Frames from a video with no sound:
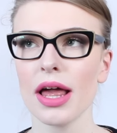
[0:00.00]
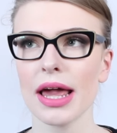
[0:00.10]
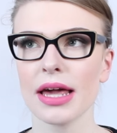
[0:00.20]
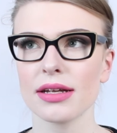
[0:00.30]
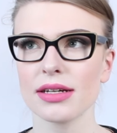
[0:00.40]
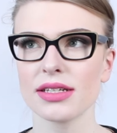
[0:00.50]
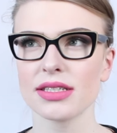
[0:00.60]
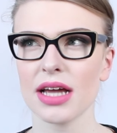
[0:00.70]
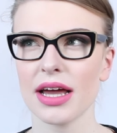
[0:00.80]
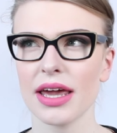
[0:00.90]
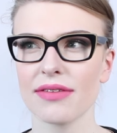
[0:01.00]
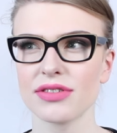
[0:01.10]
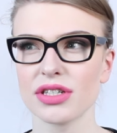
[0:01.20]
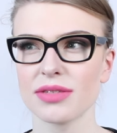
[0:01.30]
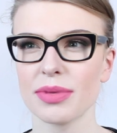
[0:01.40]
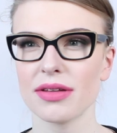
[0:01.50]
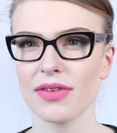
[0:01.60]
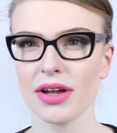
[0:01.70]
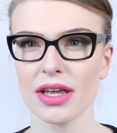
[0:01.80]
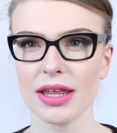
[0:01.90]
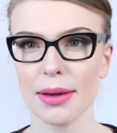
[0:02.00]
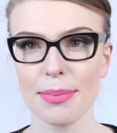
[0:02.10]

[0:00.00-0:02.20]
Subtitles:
and I have just been very